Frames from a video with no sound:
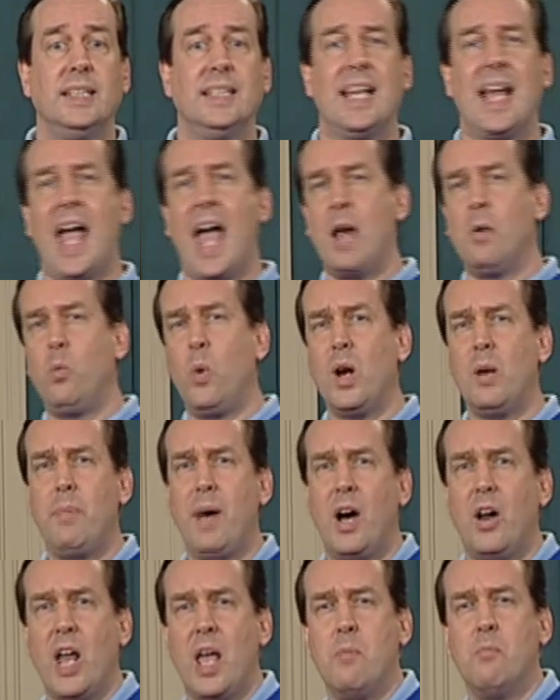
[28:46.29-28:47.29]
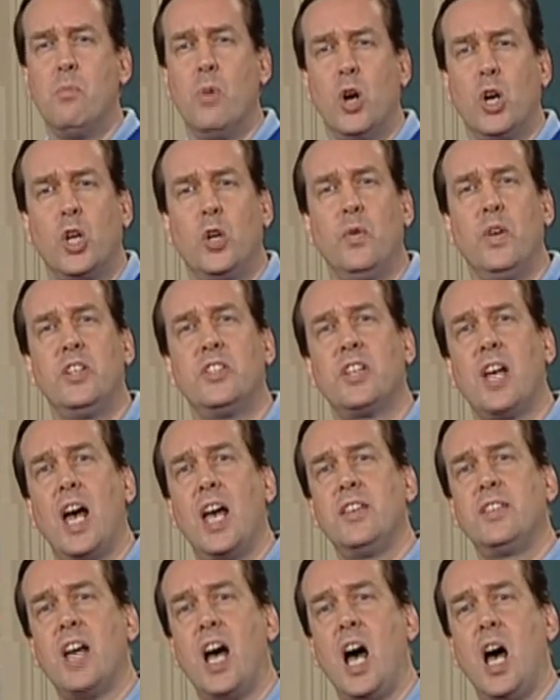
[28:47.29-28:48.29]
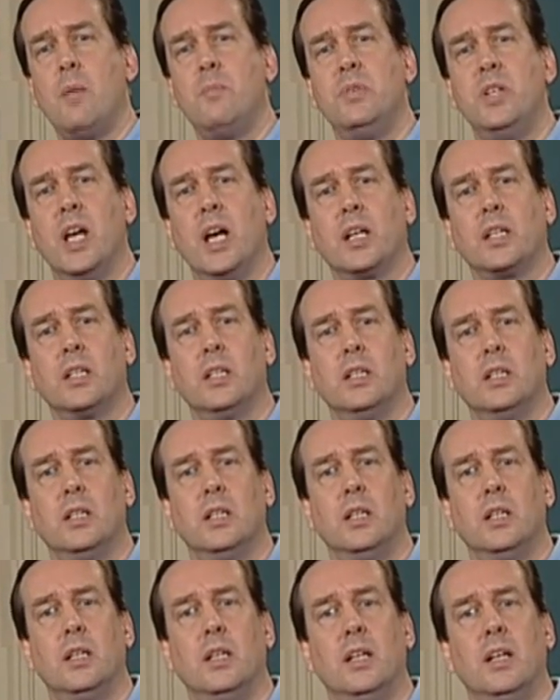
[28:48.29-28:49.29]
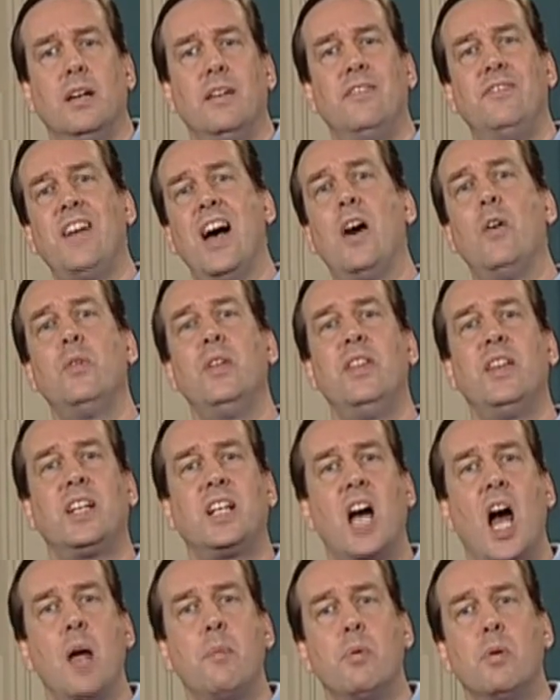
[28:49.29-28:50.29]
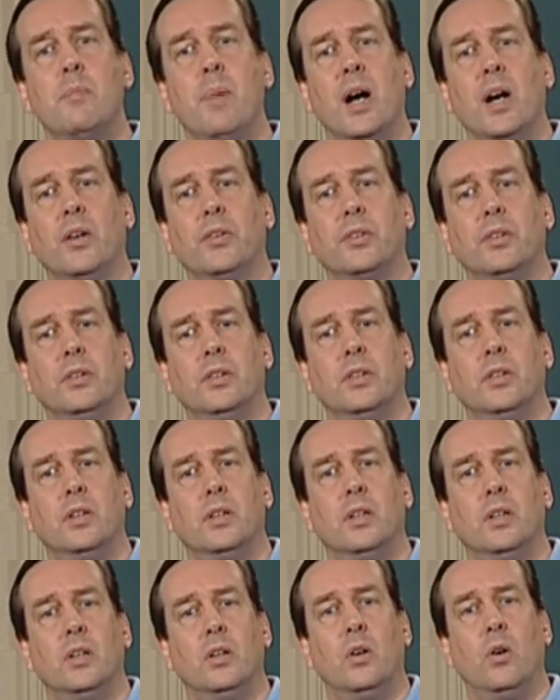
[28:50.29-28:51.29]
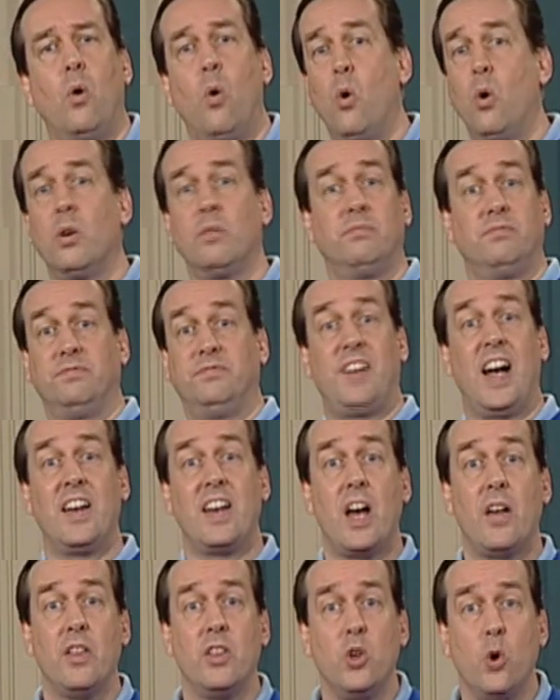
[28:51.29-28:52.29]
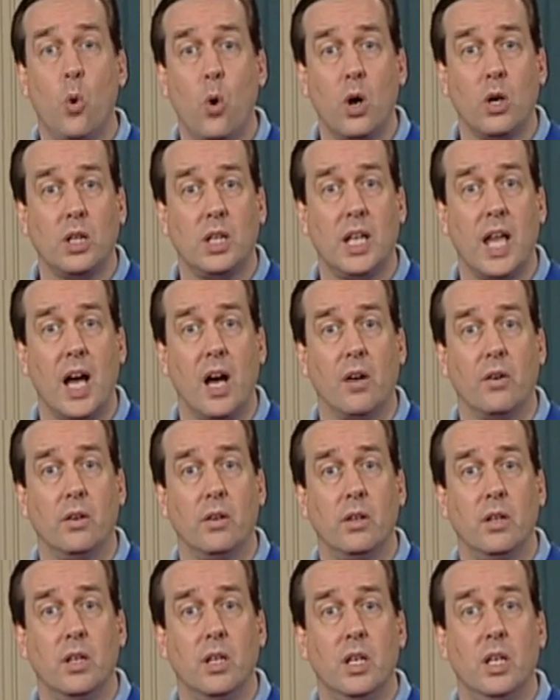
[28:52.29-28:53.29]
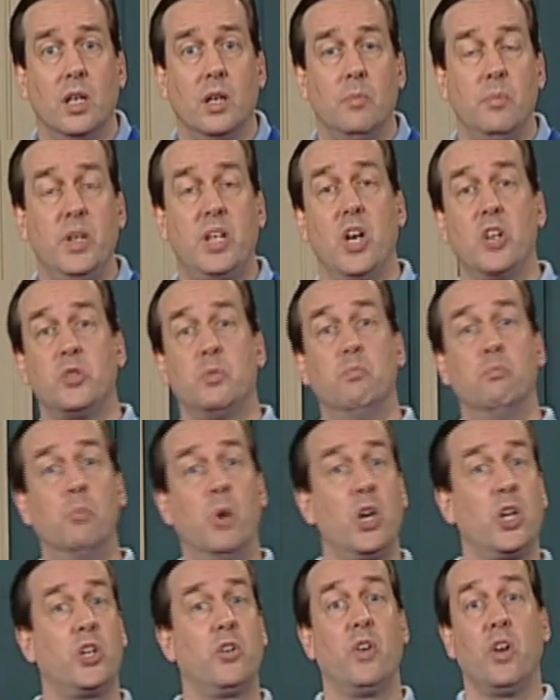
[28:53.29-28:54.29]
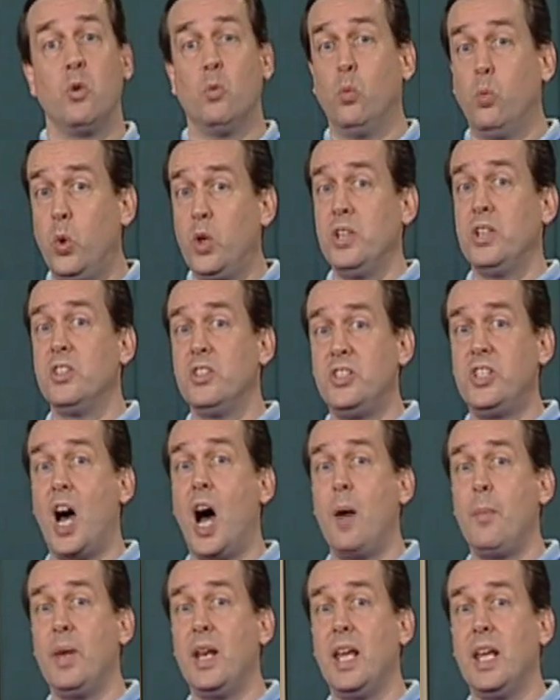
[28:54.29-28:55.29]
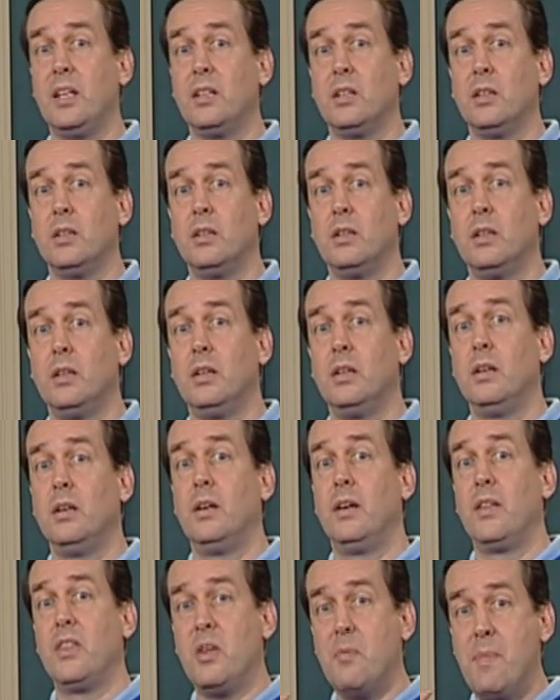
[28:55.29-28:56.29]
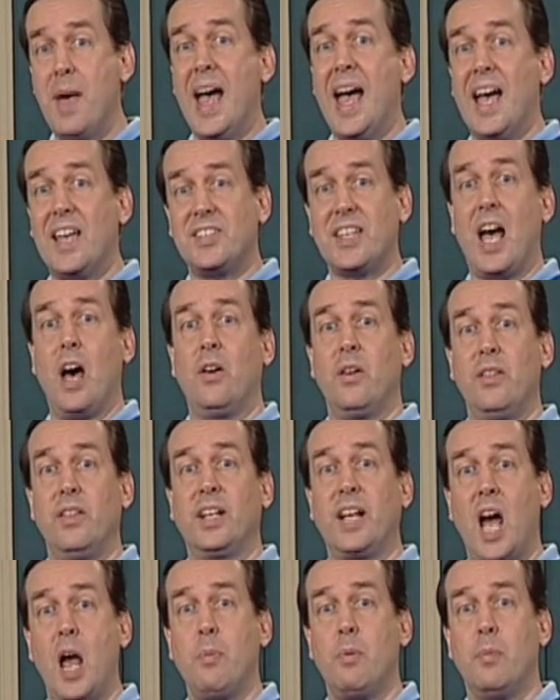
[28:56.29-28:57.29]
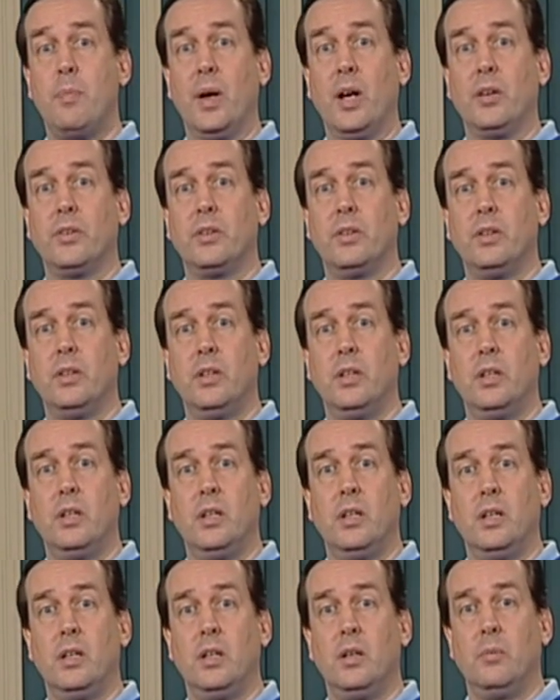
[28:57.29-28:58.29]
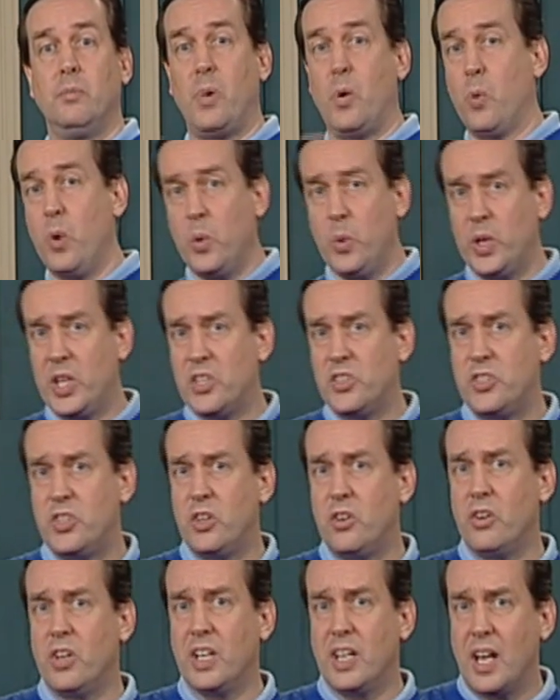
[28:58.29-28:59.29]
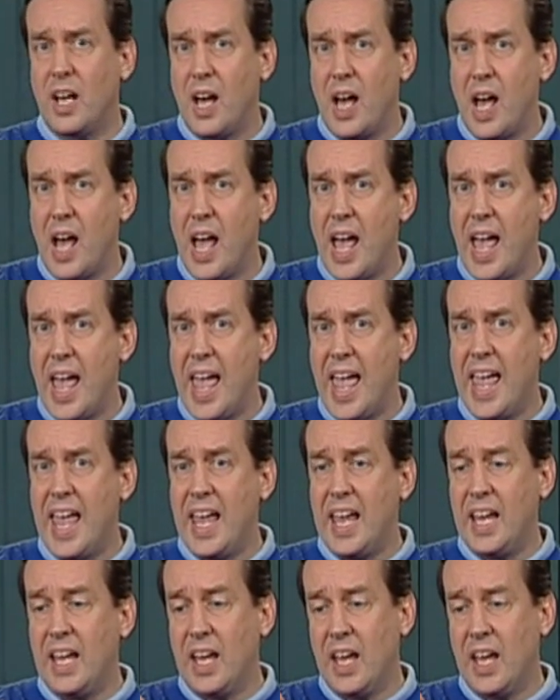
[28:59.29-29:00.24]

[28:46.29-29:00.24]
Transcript: And what about a Mercury-sized object found in the Kuiper Belt or found out in the Oort cloud? Because Mercury wouldn't dominate the mass out in the Kuiper Belt, but we would consider it a